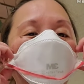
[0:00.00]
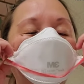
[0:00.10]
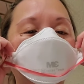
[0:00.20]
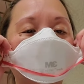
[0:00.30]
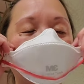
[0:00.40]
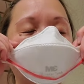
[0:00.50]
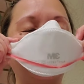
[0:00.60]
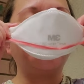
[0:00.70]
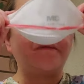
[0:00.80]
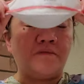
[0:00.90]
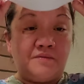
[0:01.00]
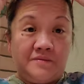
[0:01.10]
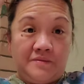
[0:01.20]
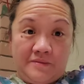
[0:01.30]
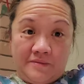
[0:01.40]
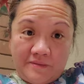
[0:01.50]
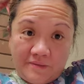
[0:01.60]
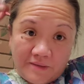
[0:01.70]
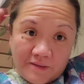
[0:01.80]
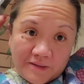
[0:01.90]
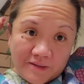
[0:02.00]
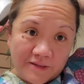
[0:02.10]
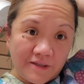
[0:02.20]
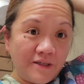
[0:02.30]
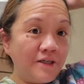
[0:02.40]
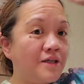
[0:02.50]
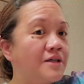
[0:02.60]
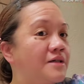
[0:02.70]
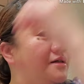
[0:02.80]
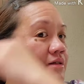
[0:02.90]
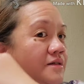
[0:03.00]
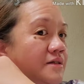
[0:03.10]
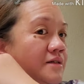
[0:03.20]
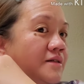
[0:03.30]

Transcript: [no speech]